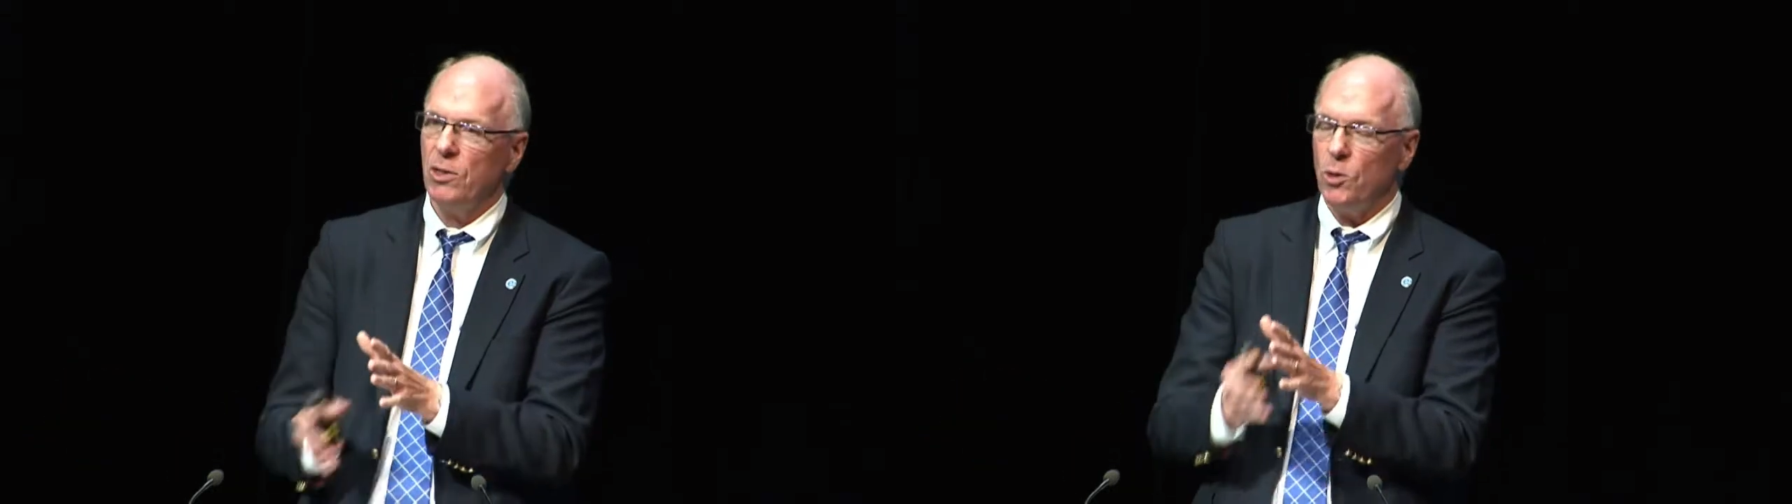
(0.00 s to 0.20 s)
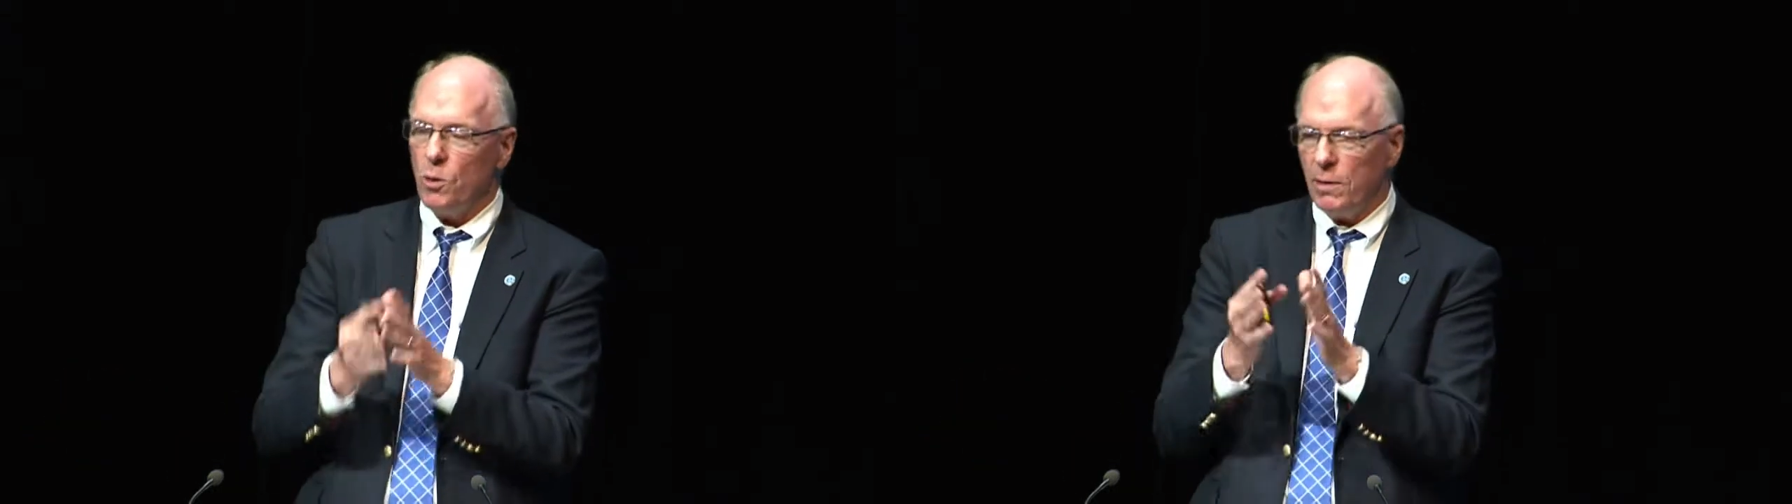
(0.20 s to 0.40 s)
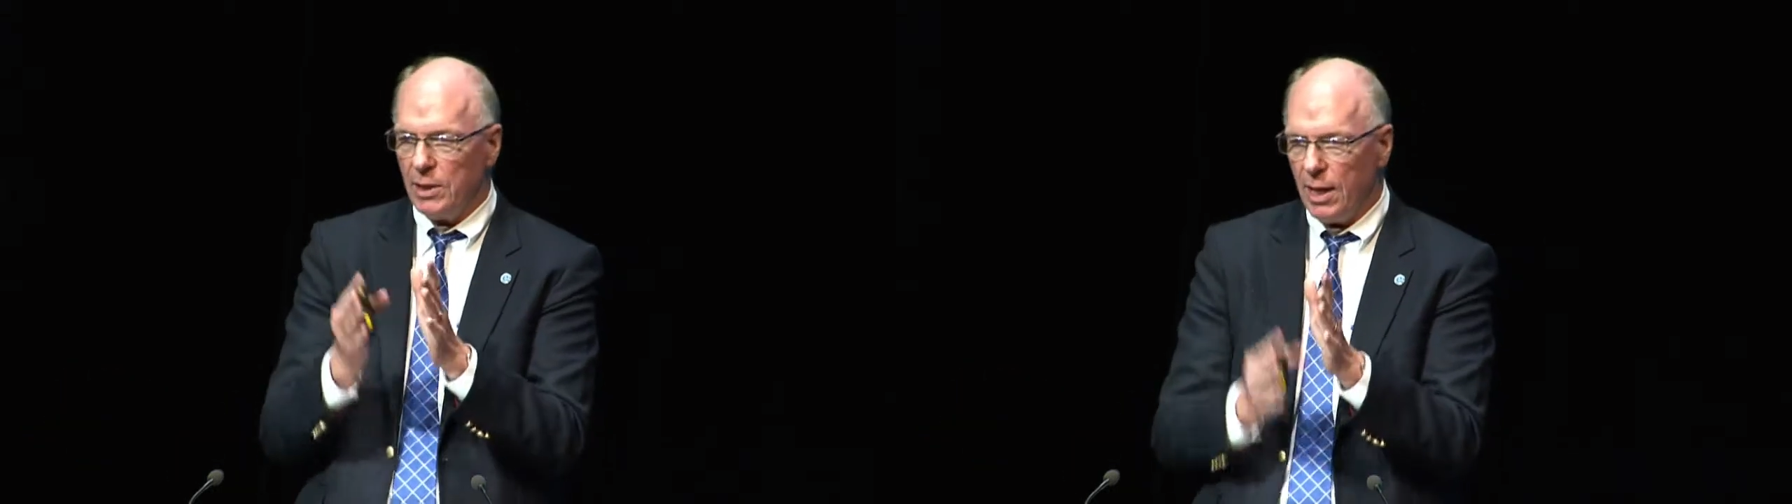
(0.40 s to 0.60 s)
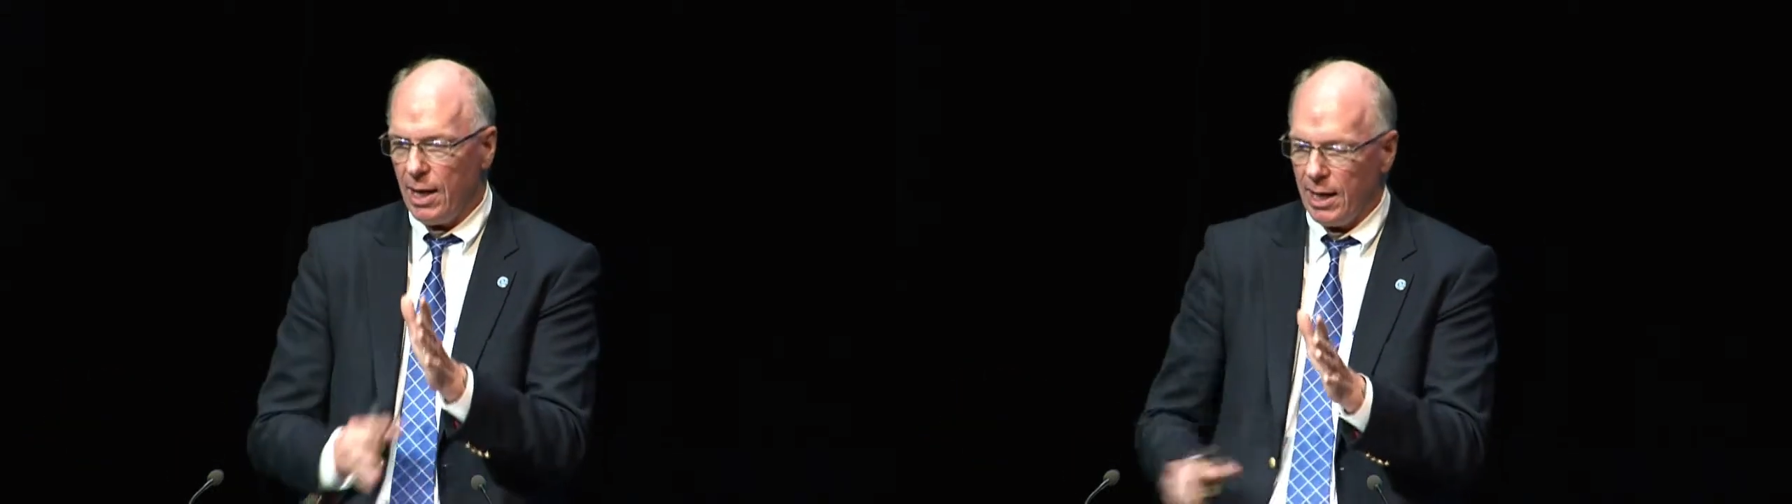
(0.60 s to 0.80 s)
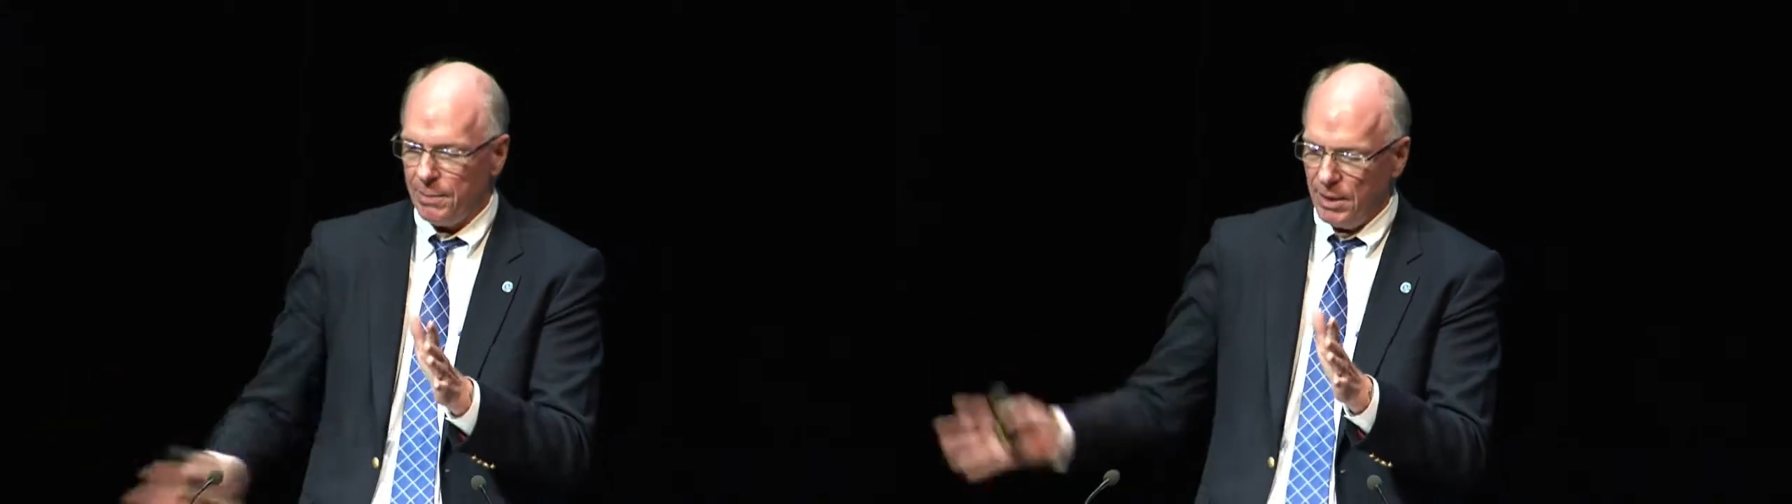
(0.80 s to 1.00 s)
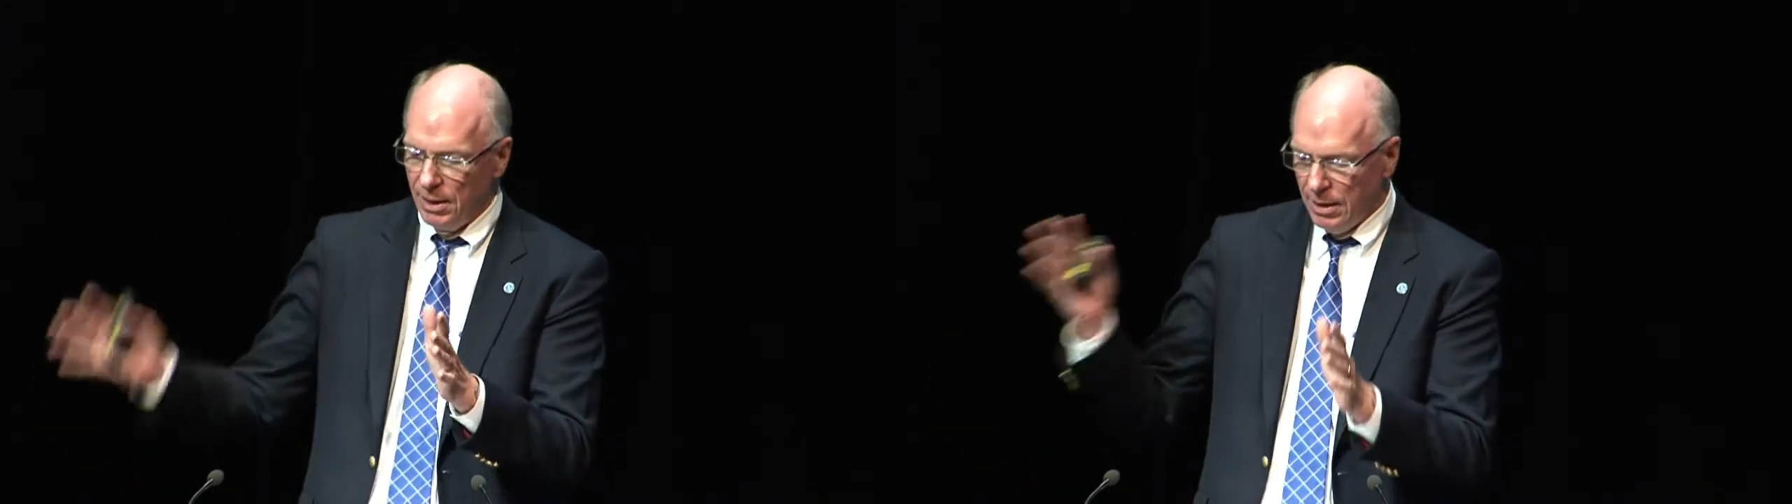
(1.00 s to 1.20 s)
and over time,